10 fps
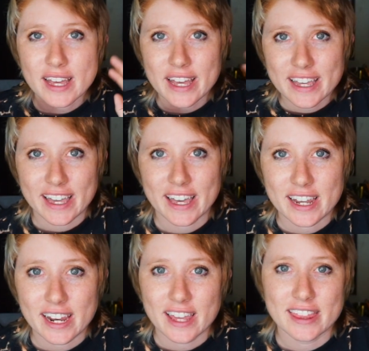
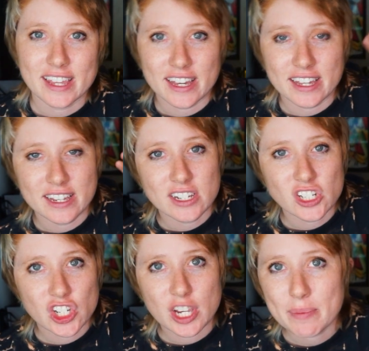get the
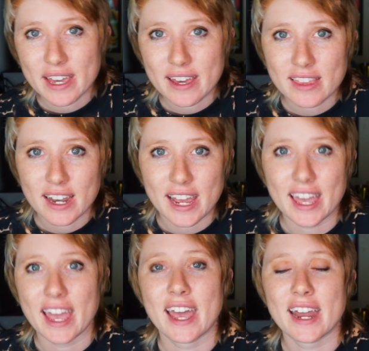cheap kit that I
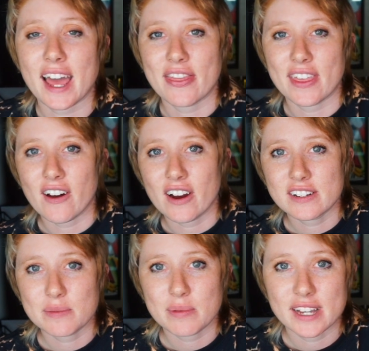can at the
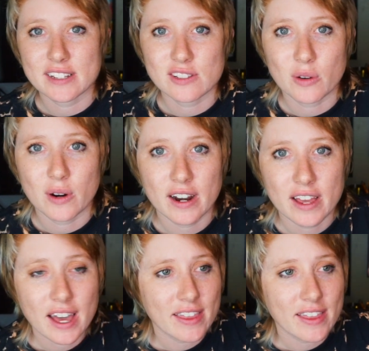art supply store